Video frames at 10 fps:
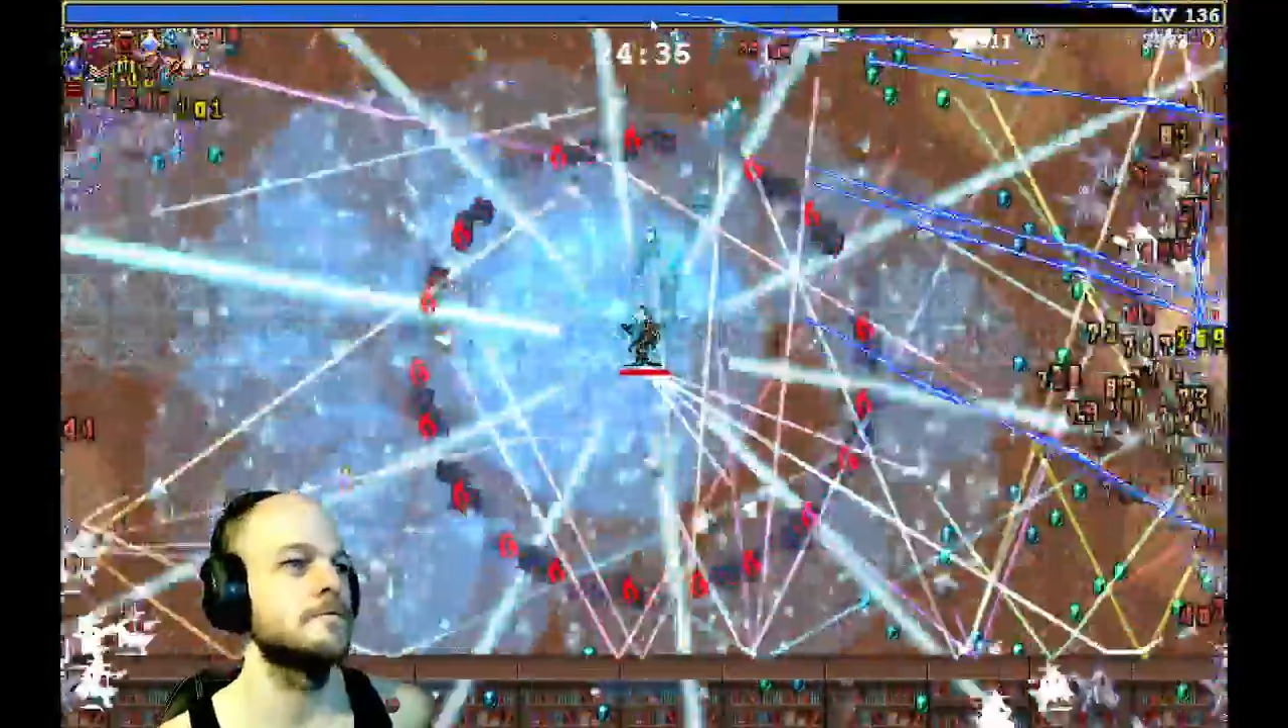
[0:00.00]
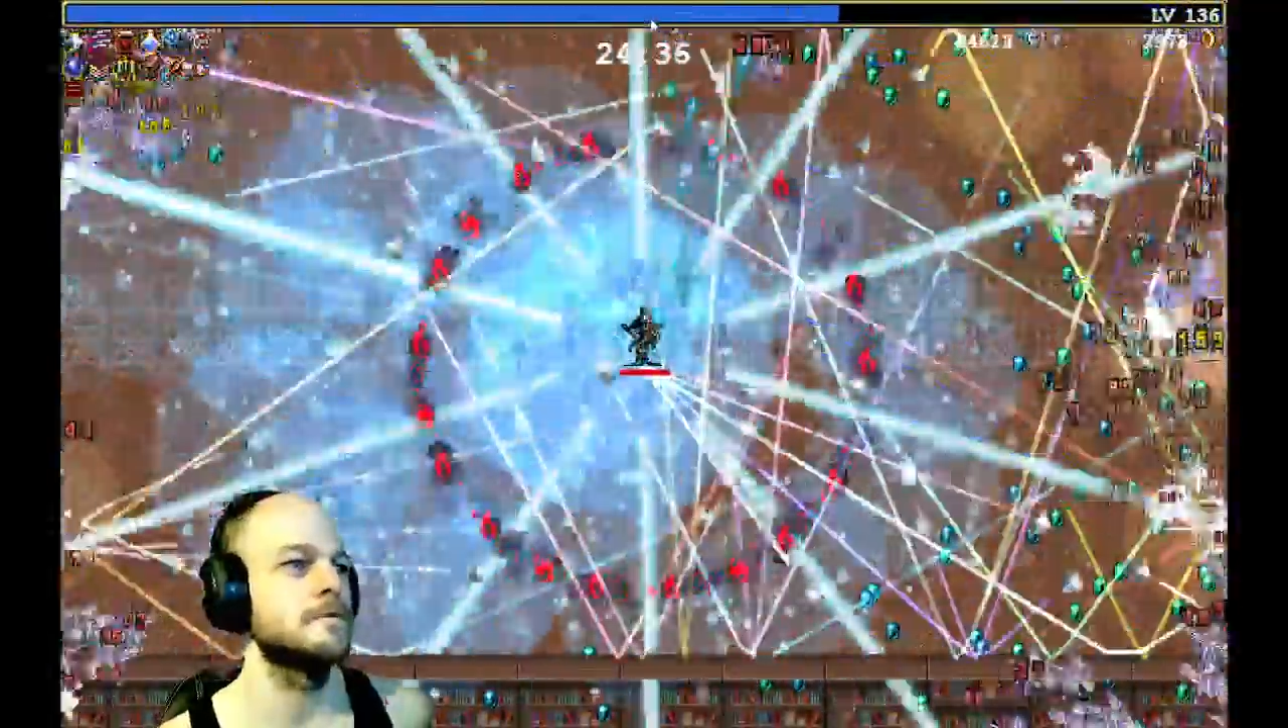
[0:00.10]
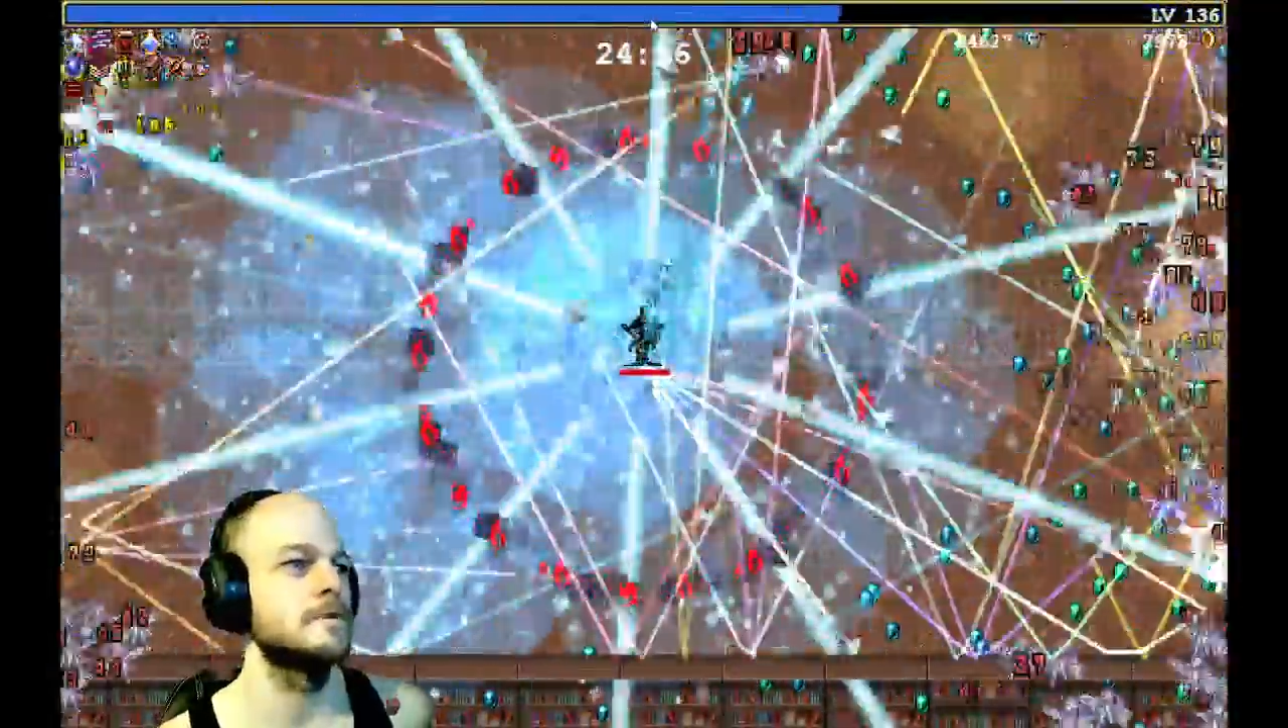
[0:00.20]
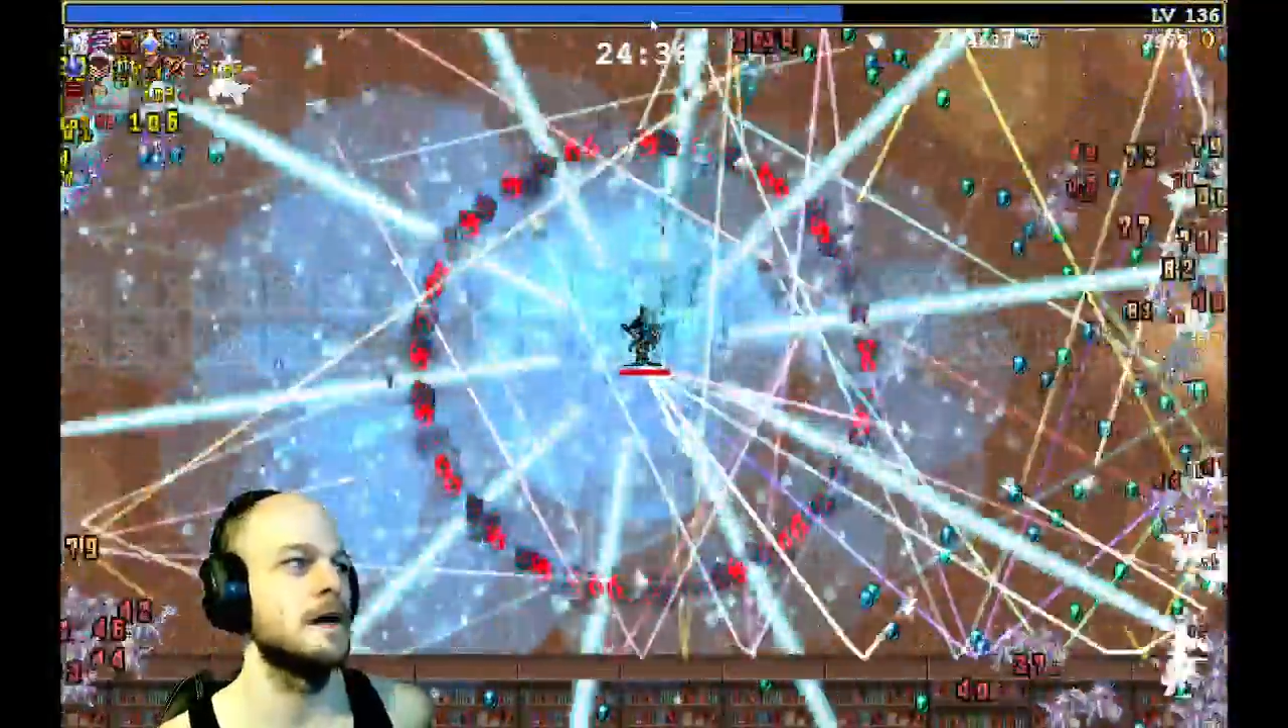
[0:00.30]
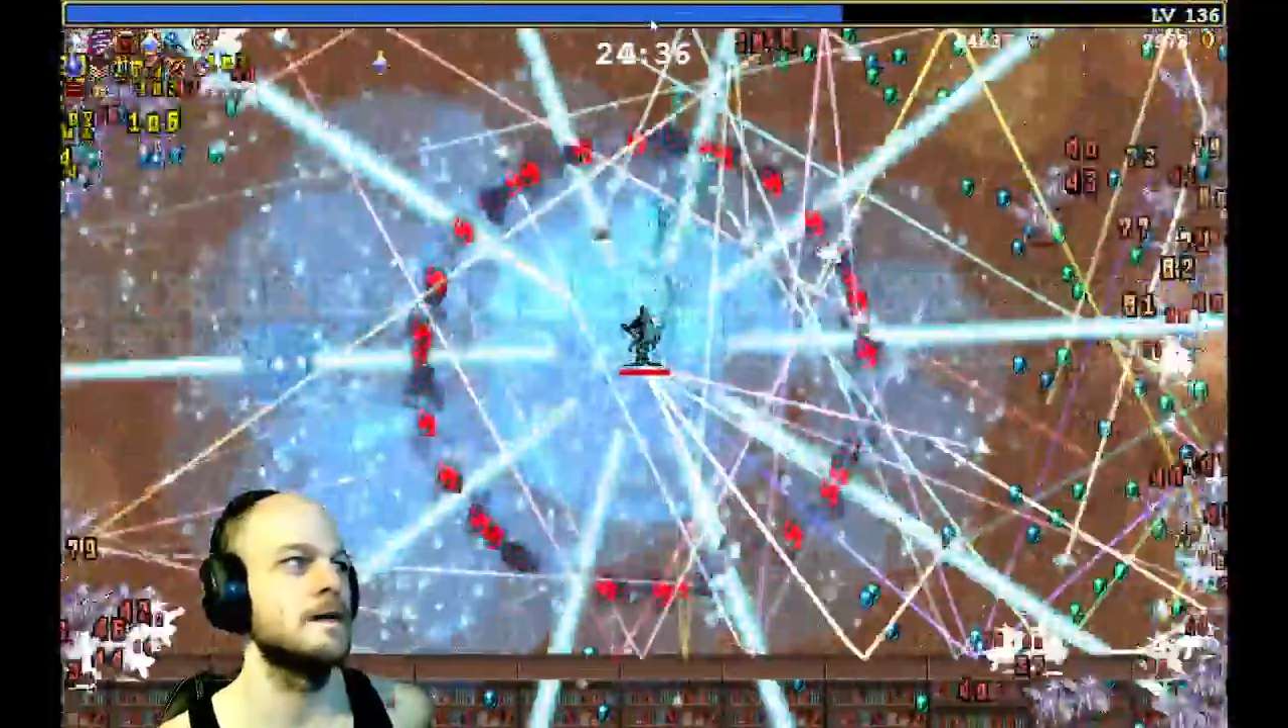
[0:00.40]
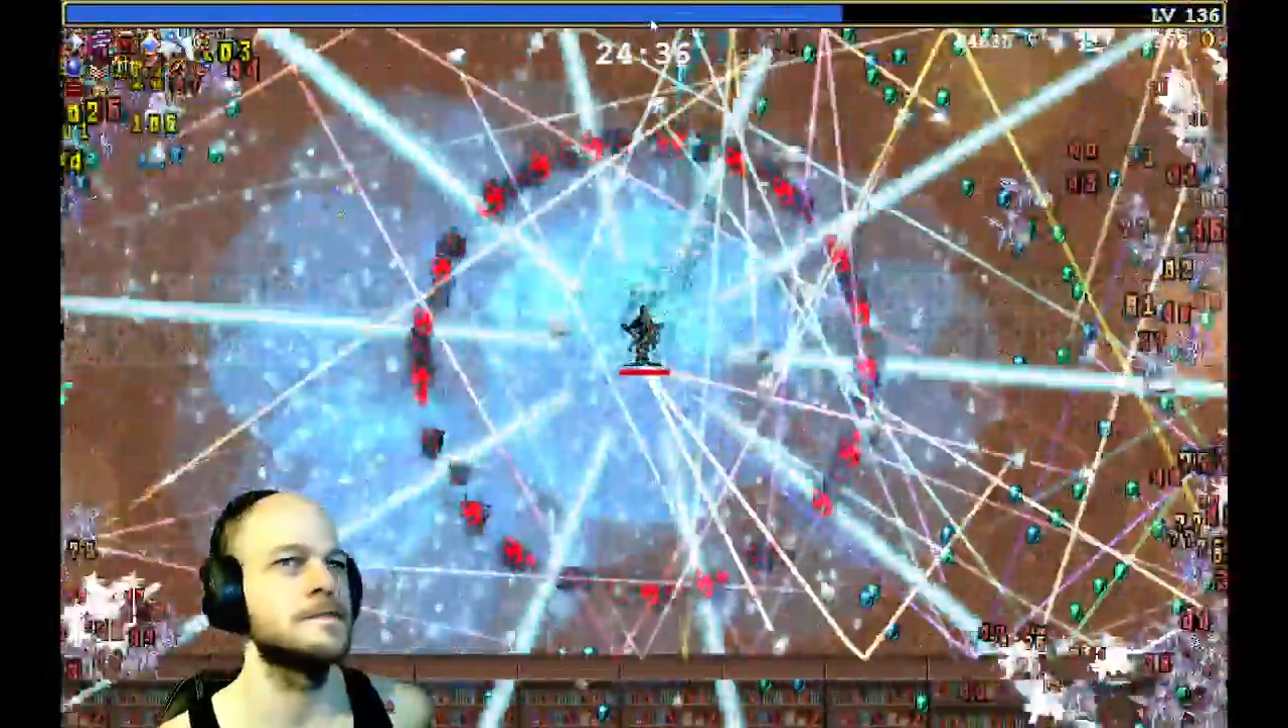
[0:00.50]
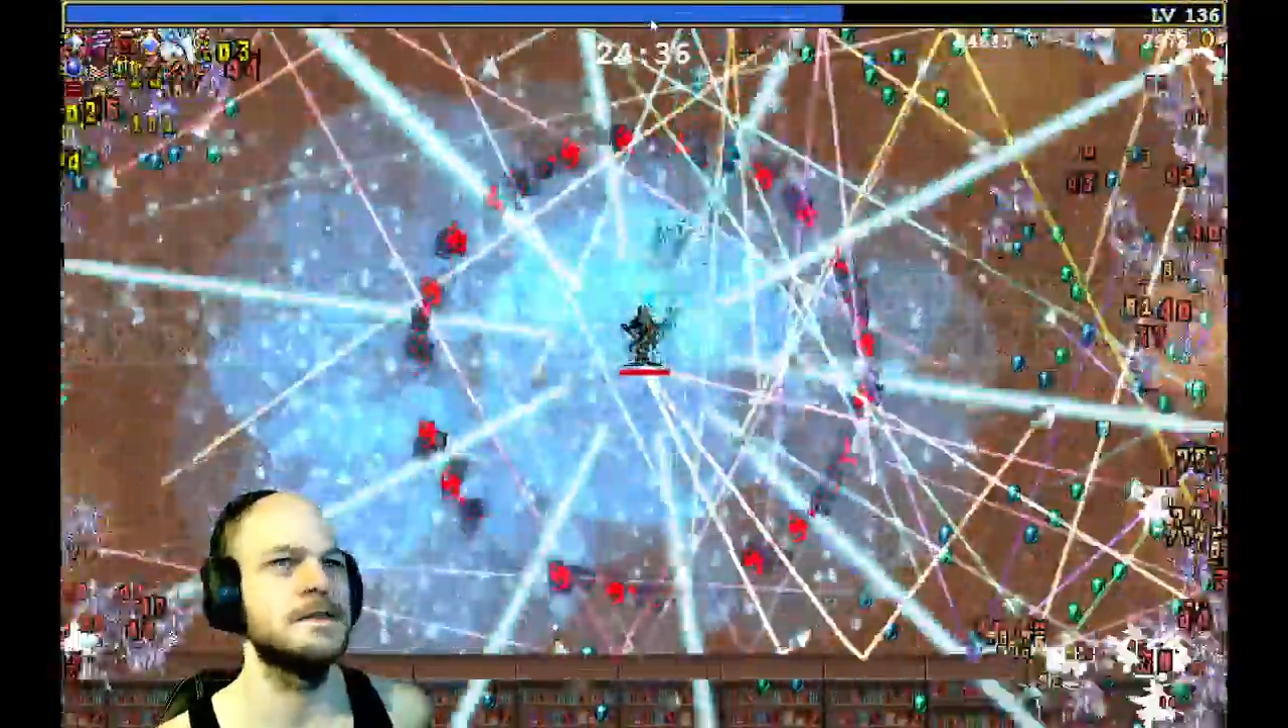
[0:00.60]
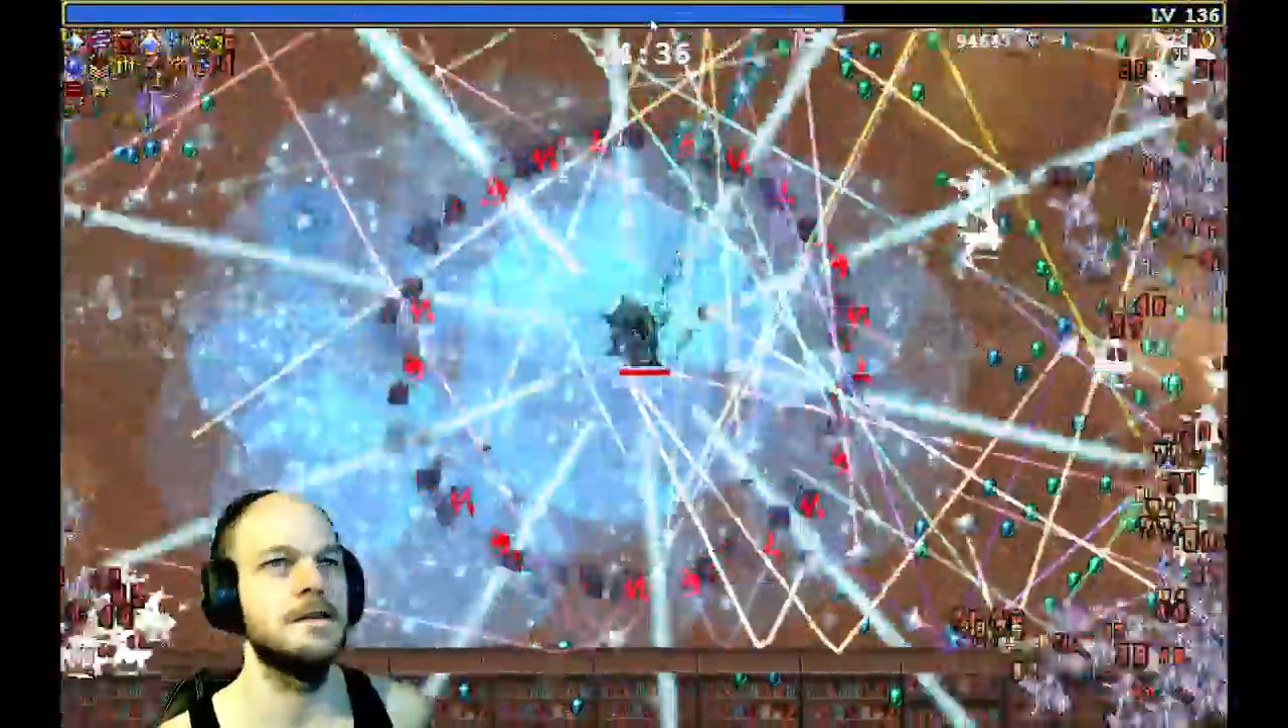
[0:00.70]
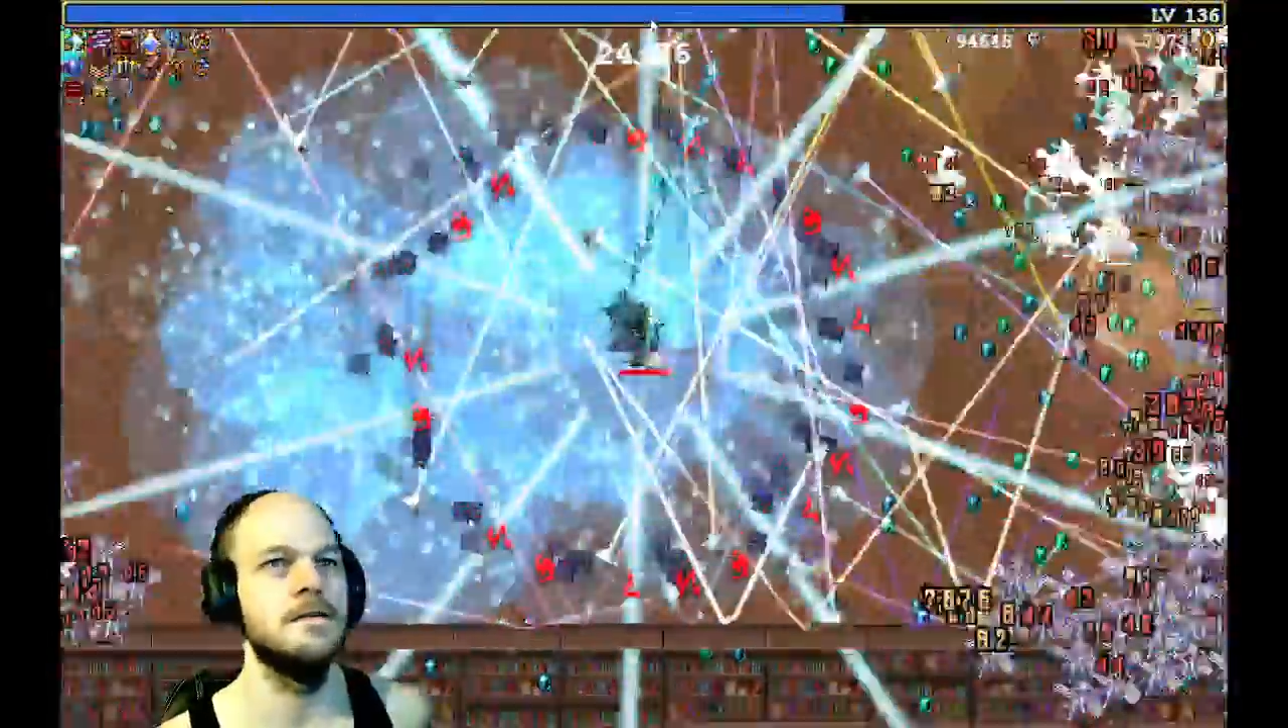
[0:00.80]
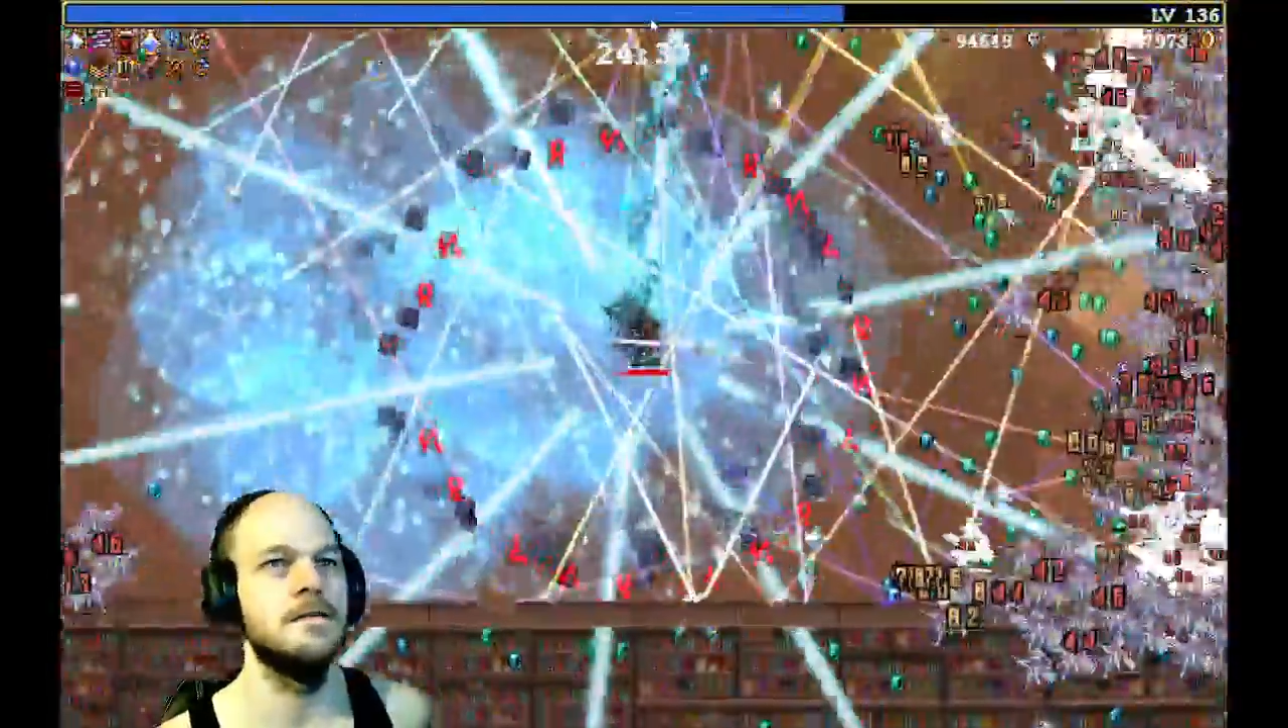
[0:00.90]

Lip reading: stand still.